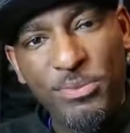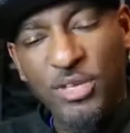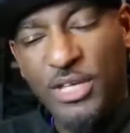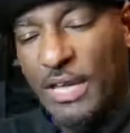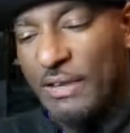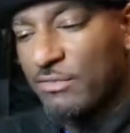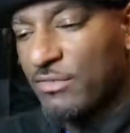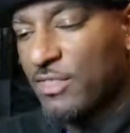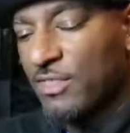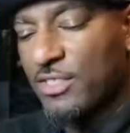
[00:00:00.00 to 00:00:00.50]

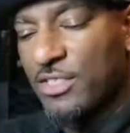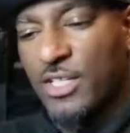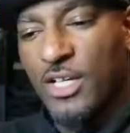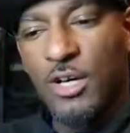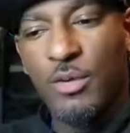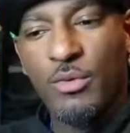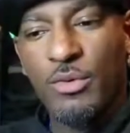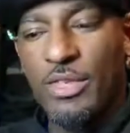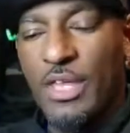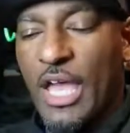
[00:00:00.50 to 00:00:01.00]
You have to
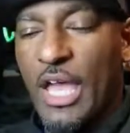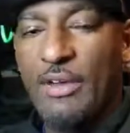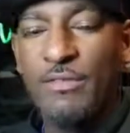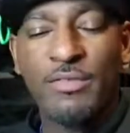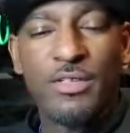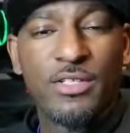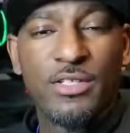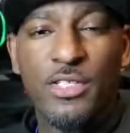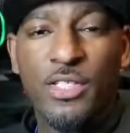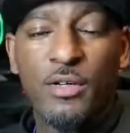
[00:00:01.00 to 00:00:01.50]
deal with
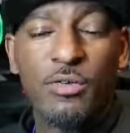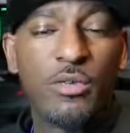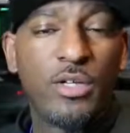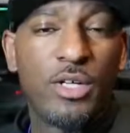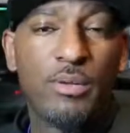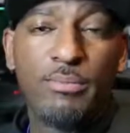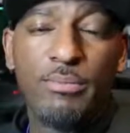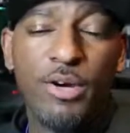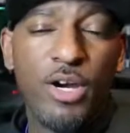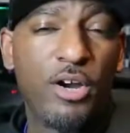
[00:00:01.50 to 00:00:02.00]
having
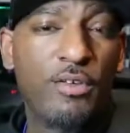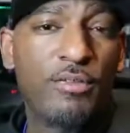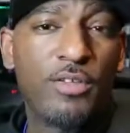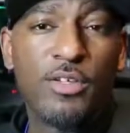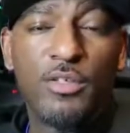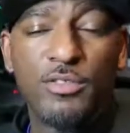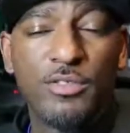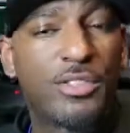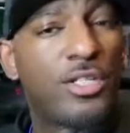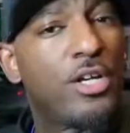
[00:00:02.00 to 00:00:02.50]
someone above
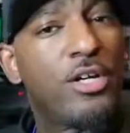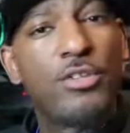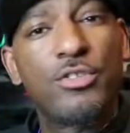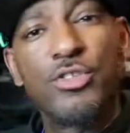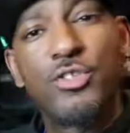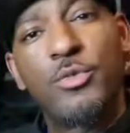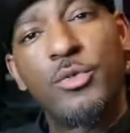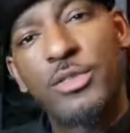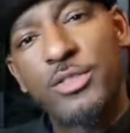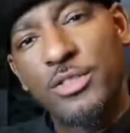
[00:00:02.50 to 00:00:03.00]
you who
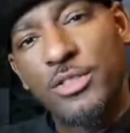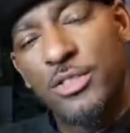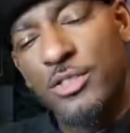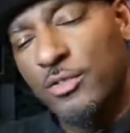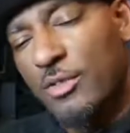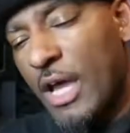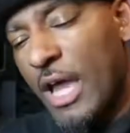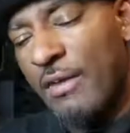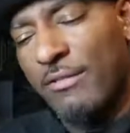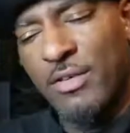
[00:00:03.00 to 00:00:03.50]
tells you what to
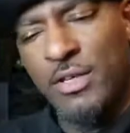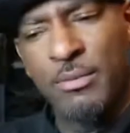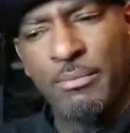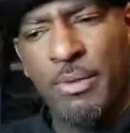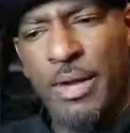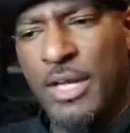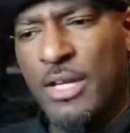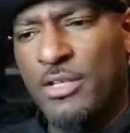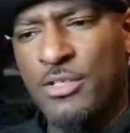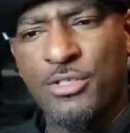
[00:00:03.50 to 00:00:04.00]
do, having a
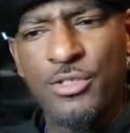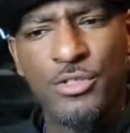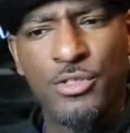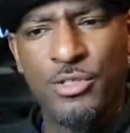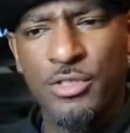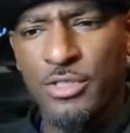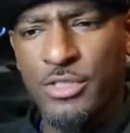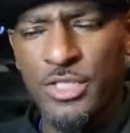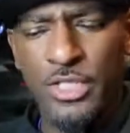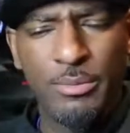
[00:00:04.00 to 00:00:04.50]

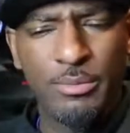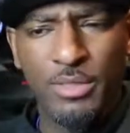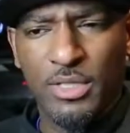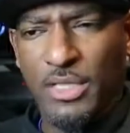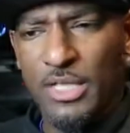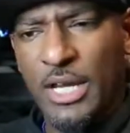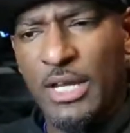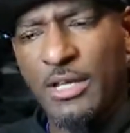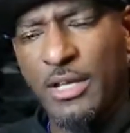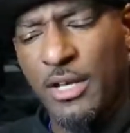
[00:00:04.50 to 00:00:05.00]
manager or
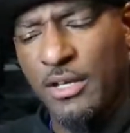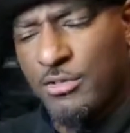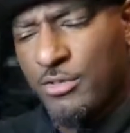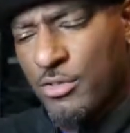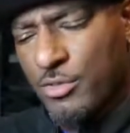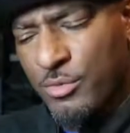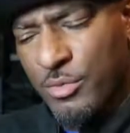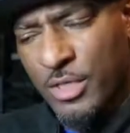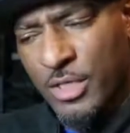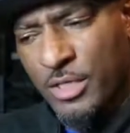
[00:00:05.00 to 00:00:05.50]
something of that
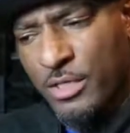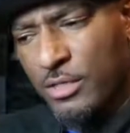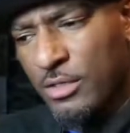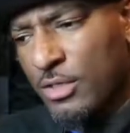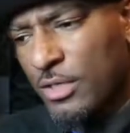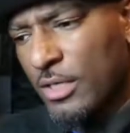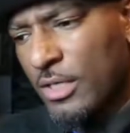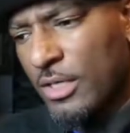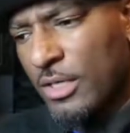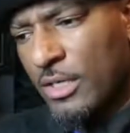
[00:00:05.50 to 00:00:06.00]
nature as
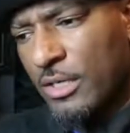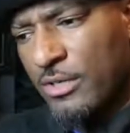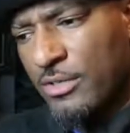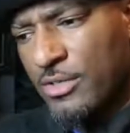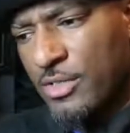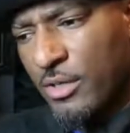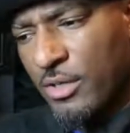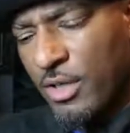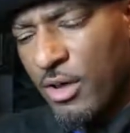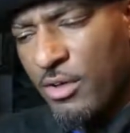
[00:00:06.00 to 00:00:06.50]
well.
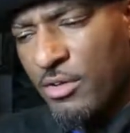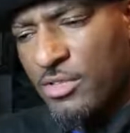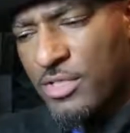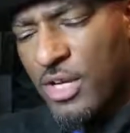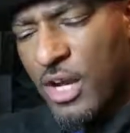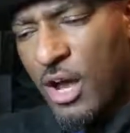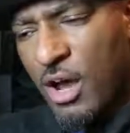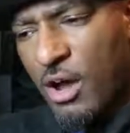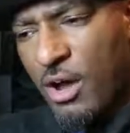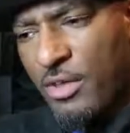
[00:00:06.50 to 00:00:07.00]
So those
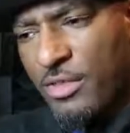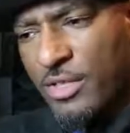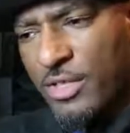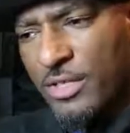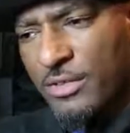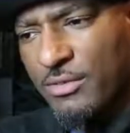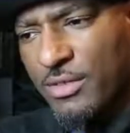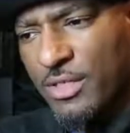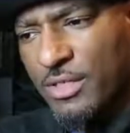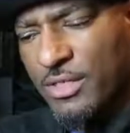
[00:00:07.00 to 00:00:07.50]
are all
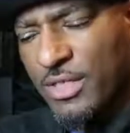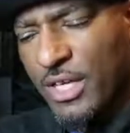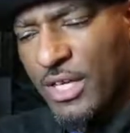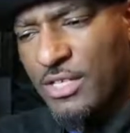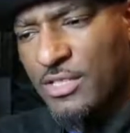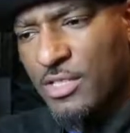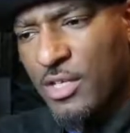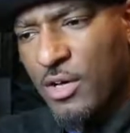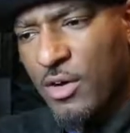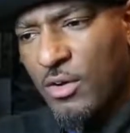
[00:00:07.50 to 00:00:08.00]
the, the
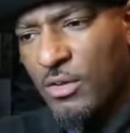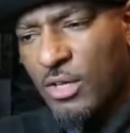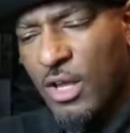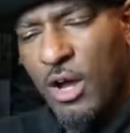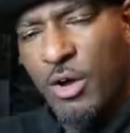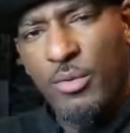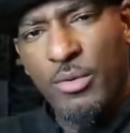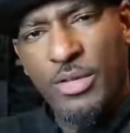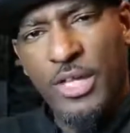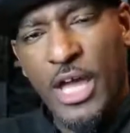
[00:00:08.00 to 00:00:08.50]
things that go
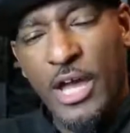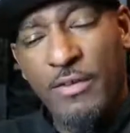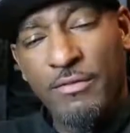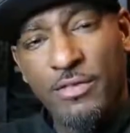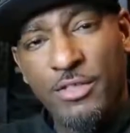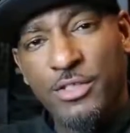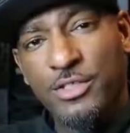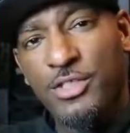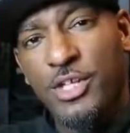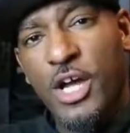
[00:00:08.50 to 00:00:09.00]
along with
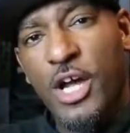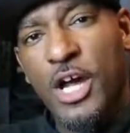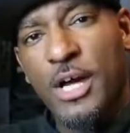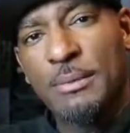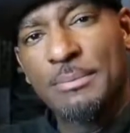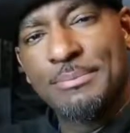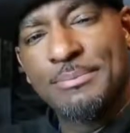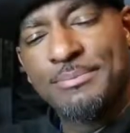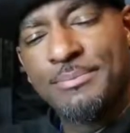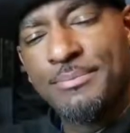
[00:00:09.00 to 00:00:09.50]
having a
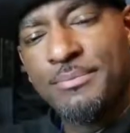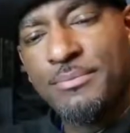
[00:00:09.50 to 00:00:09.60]
job.